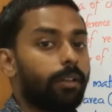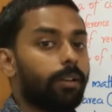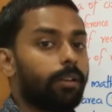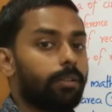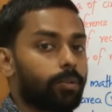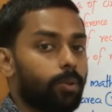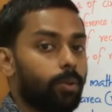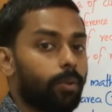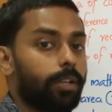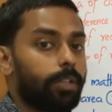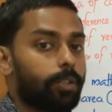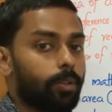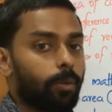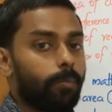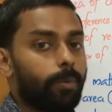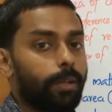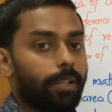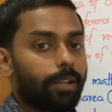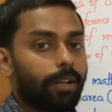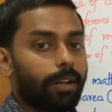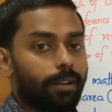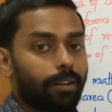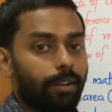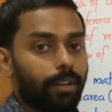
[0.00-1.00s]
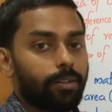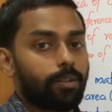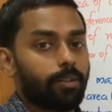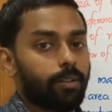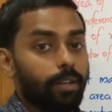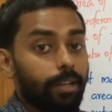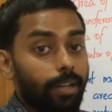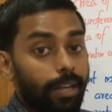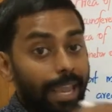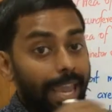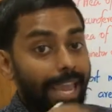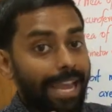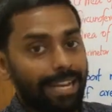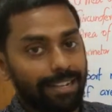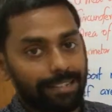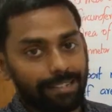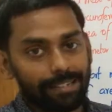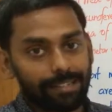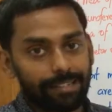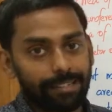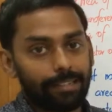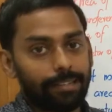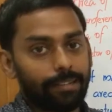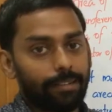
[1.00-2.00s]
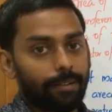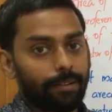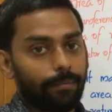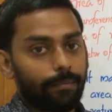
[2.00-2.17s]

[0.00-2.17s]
So it will be the condition in else.